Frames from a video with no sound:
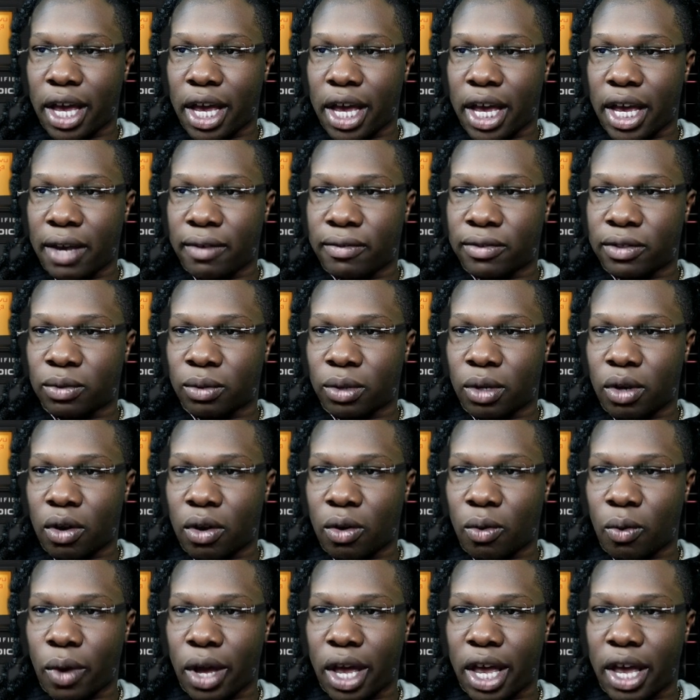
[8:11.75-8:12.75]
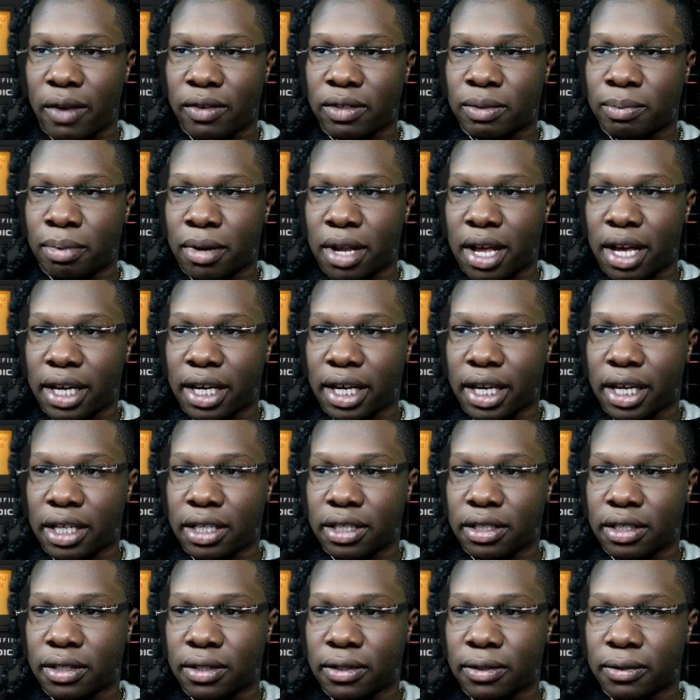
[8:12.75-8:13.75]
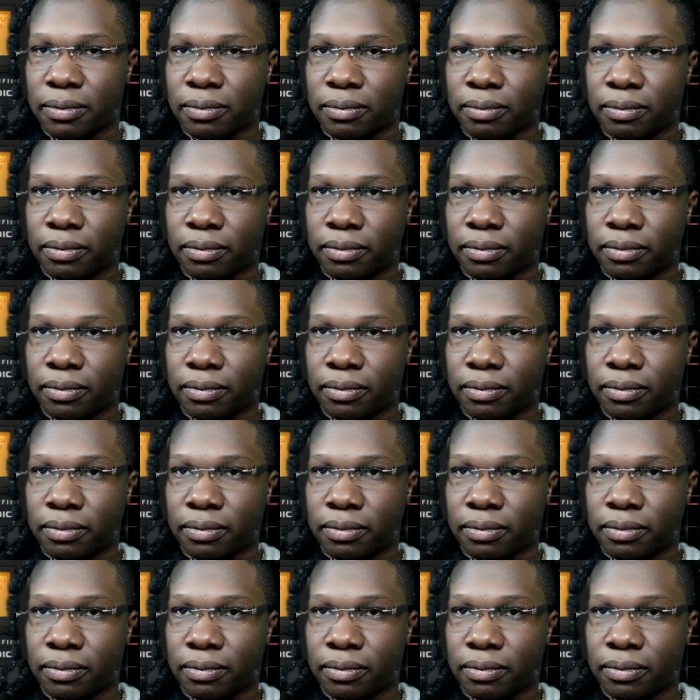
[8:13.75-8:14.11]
Waves, we go to Waves, plugins.